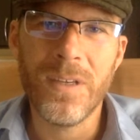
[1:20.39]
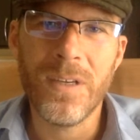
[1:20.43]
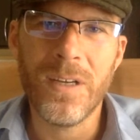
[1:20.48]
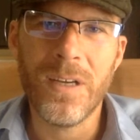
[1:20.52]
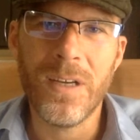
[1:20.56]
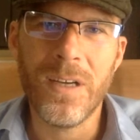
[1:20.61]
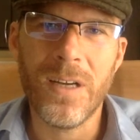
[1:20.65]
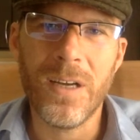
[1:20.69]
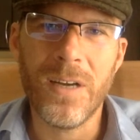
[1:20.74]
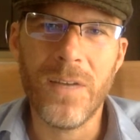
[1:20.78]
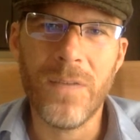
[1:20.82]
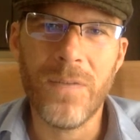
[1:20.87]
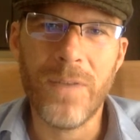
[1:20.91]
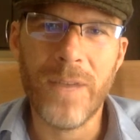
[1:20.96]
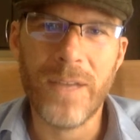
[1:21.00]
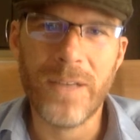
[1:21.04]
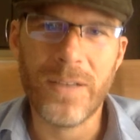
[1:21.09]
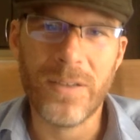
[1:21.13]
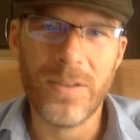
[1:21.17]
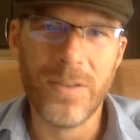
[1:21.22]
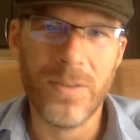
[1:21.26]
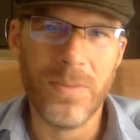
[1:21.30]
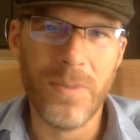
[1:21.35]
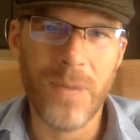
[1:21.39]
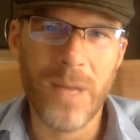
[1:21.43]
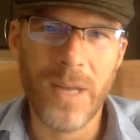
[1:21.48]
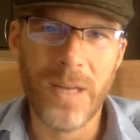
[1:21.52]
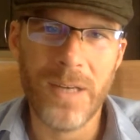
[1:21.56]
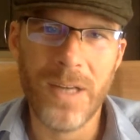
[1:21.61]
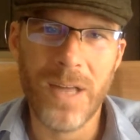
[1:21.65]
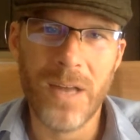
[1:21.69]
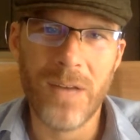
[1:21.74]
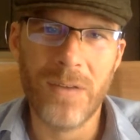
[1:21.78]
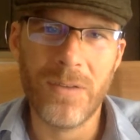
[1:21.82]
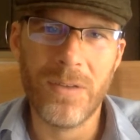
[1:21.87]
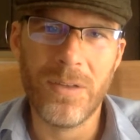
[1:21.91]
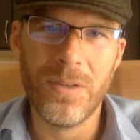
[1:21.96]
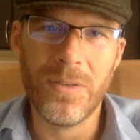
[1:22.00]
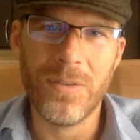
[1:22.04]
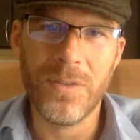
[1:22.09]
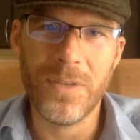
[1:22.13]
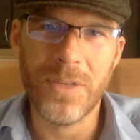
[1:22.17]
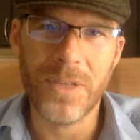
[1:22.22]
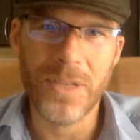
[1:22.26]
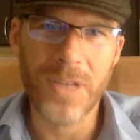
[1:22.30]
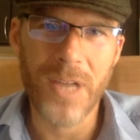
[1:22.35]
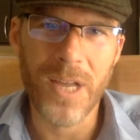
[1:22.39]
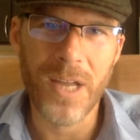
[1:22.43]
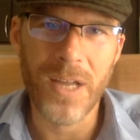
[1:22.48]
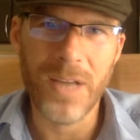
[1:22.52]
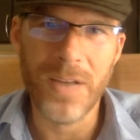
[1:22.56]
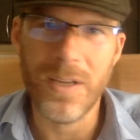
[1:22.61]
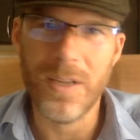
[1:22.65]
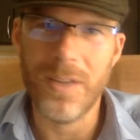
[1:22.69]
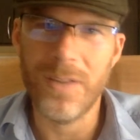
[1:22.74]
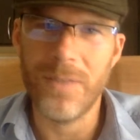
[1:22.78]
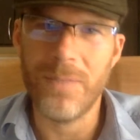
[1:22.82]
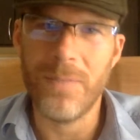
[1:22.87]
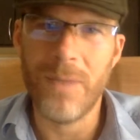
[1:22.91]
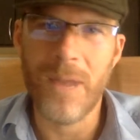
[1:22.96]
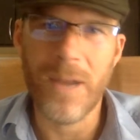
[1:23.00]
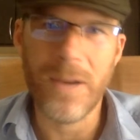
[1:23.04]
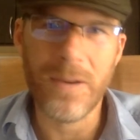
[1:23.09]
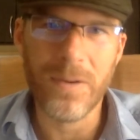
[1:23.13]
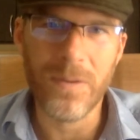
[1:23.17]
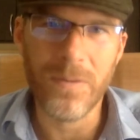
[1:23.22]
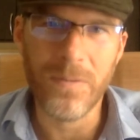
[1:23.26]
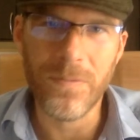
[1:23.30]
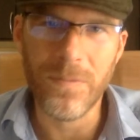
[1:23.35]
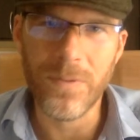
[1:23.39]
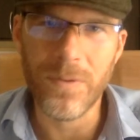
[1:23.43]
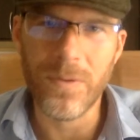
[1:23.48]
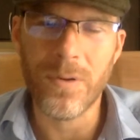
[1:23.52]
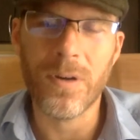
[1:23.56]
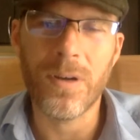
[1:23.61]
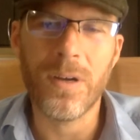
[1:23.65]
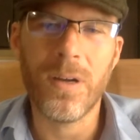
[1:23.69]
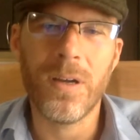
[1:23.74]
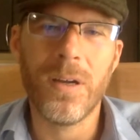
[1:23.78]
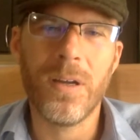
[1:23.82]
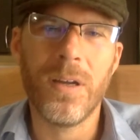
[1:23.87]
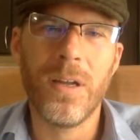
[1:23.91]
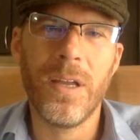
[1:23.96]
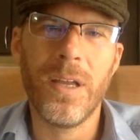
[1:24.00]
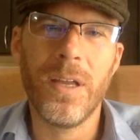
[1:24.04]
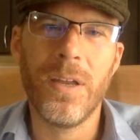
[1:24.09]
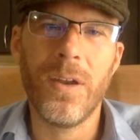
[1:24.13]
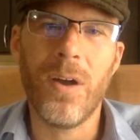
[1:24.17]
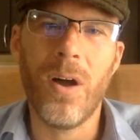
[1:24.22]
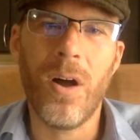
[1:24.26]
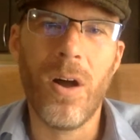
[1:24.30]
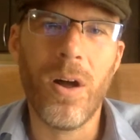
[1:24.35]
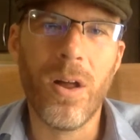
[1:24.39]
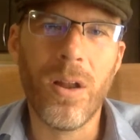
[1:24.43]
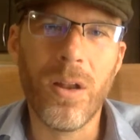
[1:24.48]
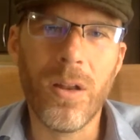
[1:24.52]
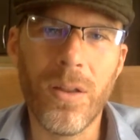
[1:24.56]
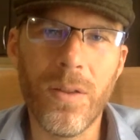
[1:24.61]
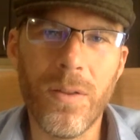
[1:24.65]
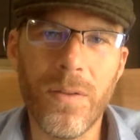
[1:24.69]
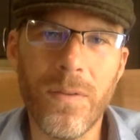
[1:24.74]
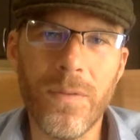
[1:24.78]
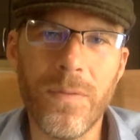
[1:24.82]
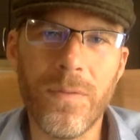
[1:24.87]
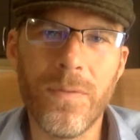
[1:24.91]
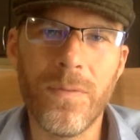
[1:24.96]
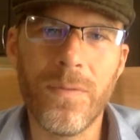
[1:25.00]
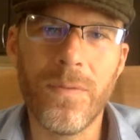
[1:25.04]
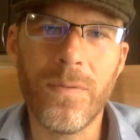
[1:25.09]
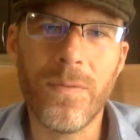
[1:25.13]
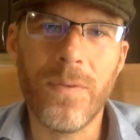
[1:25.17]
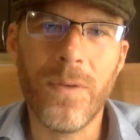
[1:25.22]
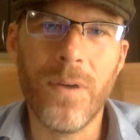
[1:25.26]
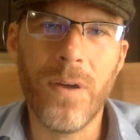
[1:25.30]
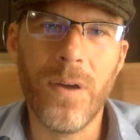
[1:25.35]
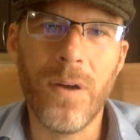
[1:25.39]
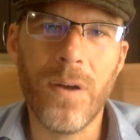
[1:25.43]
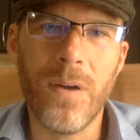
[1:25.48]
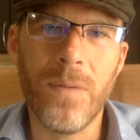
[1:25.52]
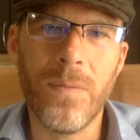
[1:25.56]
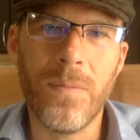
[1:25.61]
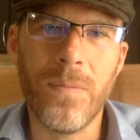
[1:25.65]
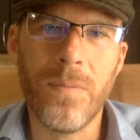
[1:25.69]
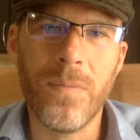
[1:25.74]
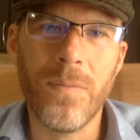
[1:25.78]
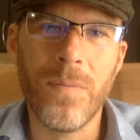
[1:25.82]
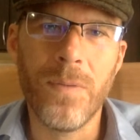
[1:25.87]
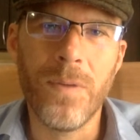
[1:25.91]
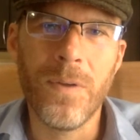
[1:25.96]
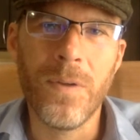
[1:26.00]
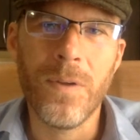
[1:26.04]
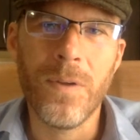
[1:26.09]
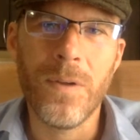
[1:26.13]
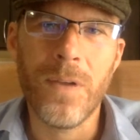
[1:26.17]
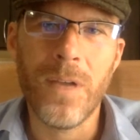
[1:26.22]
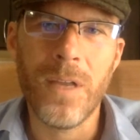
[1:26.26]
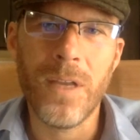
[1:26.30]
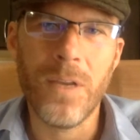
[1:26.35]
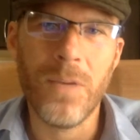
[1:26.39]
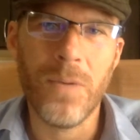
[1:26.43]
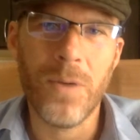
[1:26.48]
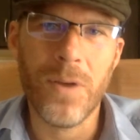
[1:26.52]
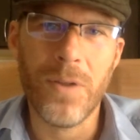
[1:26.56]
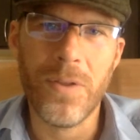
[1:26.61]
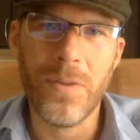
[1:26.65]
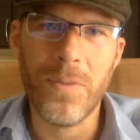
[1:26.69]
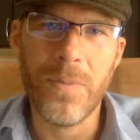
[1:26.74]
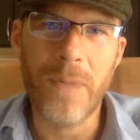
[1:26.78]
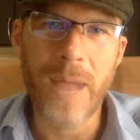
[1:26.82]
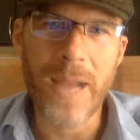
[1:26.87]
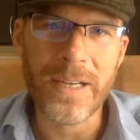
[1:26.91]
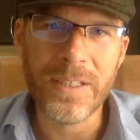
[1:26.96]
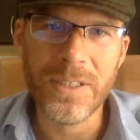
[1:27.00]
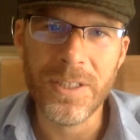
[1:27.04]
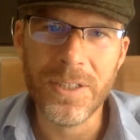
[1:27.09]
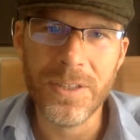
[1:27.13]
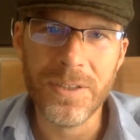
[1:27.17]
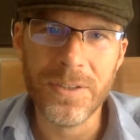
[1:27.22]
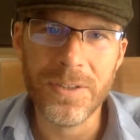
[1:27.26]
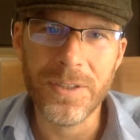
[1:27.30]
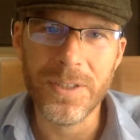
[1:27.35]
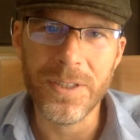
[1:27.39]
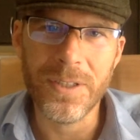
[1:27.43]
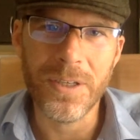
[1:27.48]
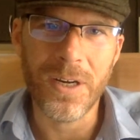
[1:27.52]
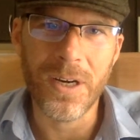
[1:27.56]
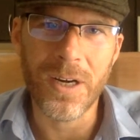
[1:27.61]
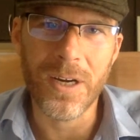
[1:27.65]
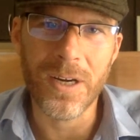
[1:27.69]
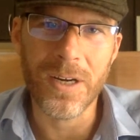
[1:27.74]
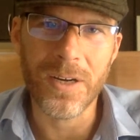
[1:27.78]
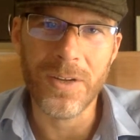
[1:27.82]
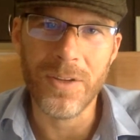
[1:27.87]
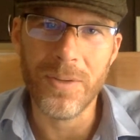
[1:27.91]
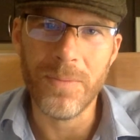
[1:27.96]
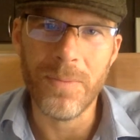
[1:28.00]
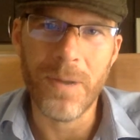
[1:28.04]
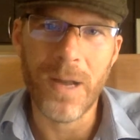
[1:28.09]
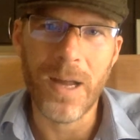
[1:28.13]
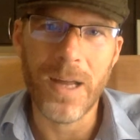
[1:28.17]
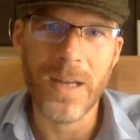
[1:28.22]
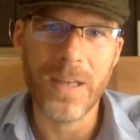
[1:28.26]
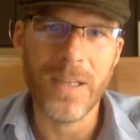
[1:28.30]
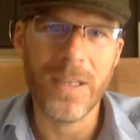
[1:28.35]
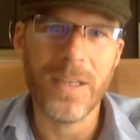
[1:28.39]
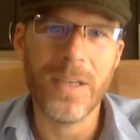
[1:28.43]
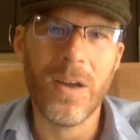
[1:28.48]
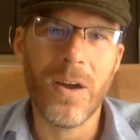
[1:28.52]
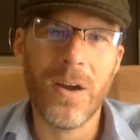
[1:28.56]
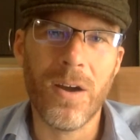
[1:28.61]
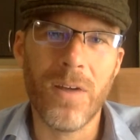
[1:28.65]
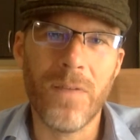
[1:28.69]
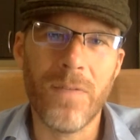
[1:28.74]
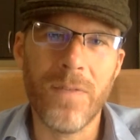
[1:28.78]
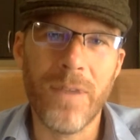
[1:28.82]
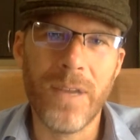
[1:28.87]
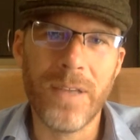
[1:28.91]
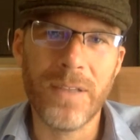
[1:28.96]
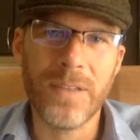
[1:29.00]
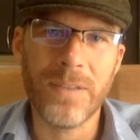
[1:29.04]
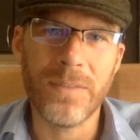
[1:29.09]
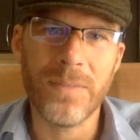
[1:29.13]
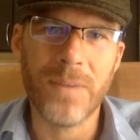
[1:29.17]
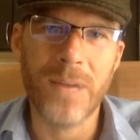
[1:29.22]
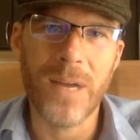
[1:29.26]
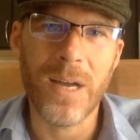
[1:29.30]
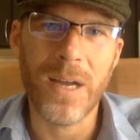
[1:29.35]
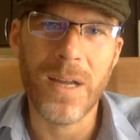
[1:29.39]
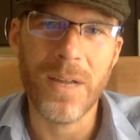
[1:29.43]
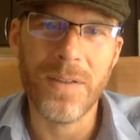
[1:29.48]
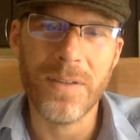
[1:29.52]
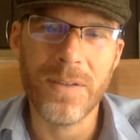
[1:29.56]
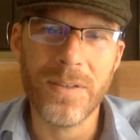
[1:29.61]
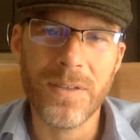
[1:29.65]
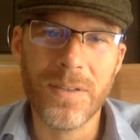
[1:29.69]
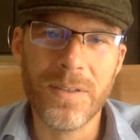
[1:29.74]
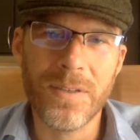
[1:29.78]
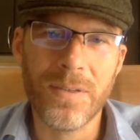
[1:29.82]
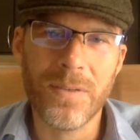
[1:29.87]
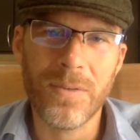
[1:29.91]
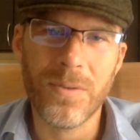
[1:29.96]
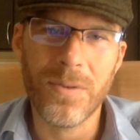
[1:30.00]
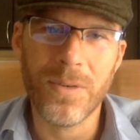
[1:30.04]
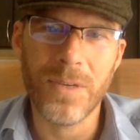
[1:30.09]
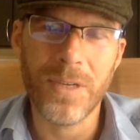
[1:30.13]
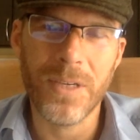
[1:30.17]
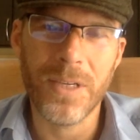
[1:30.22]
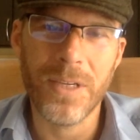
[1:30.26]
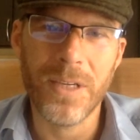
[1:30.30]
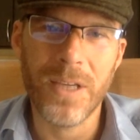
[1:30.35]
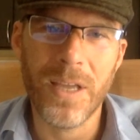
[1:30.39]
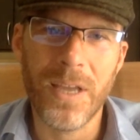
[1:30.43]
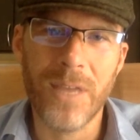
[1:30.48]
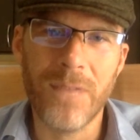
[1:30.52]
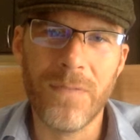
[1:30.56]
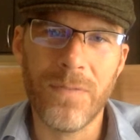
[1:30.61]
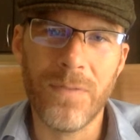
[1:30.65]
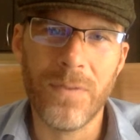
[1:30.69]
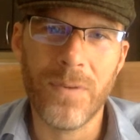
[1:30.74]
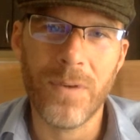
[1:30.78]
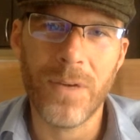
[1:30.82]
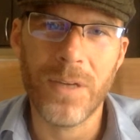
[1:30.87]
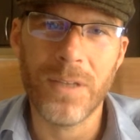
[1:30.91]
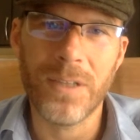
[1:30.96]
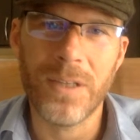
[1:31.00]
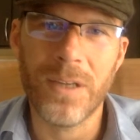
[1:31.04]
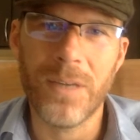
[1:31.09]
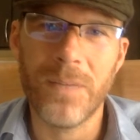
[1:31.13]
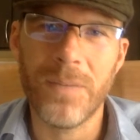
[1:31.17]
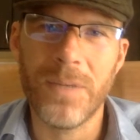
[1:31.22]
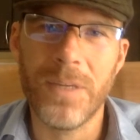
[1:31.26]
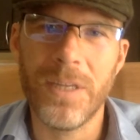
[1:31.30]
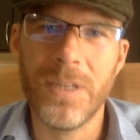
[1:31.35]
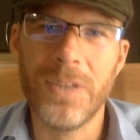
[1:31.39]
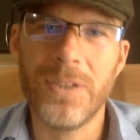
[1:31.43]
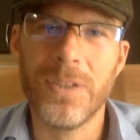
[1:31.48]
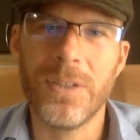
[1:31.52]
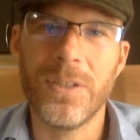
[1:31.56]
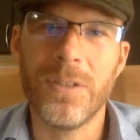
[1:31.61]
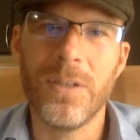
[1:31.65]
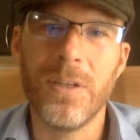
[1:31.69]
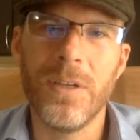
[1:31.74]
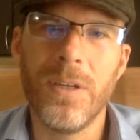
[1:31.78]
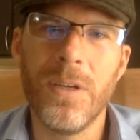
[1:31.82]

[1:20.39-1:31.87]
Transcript: uh, effect on the body, not only on the gut and the microflora and all of um, anywhere the bacteria are in the body are affected by this chlorine and fluoride combination.